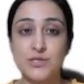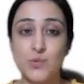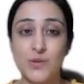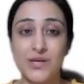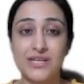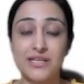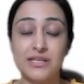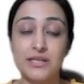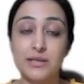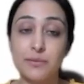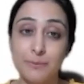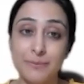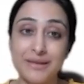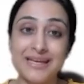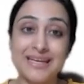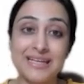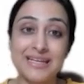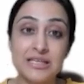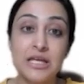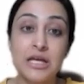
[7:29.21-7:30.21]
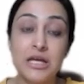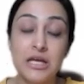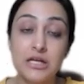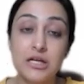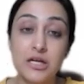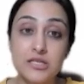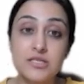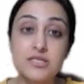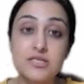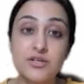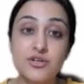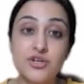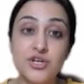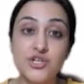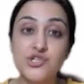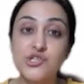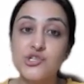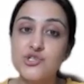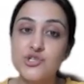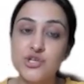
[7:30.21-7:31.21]
wherein the main
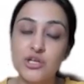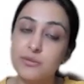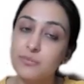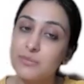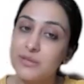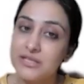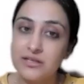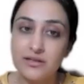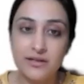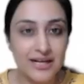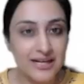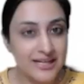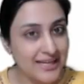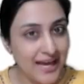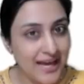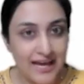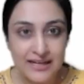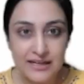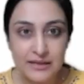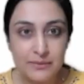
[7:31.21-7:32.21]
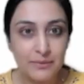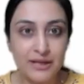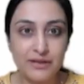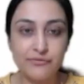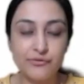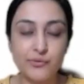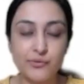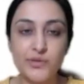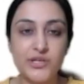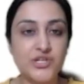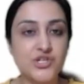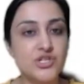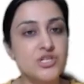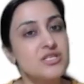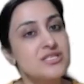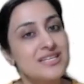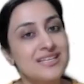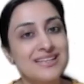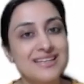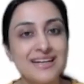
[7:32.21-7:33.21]
consideration is going to be the Chiari
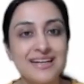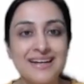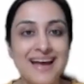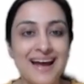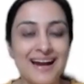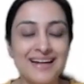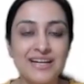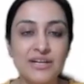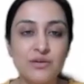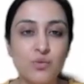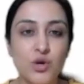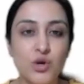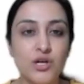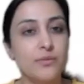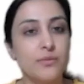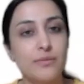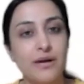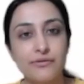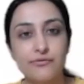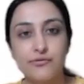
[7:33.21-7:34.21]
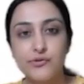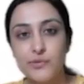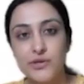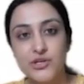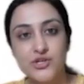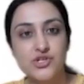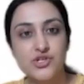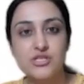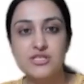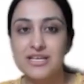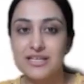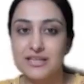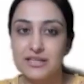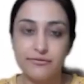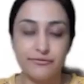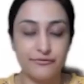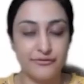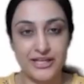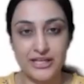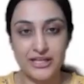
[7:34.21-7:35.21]
malformations and then Dandy-Walker malformations and
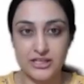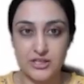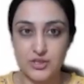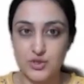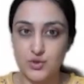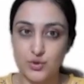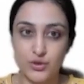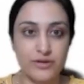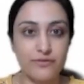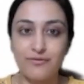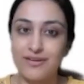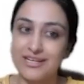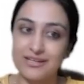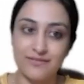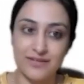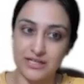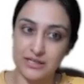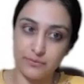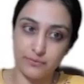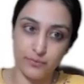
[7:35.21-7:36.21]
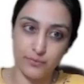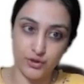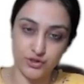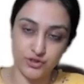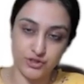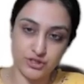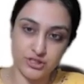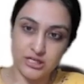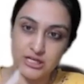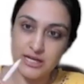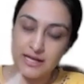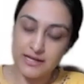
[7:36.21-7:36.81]
the variants. Okay, very, very important.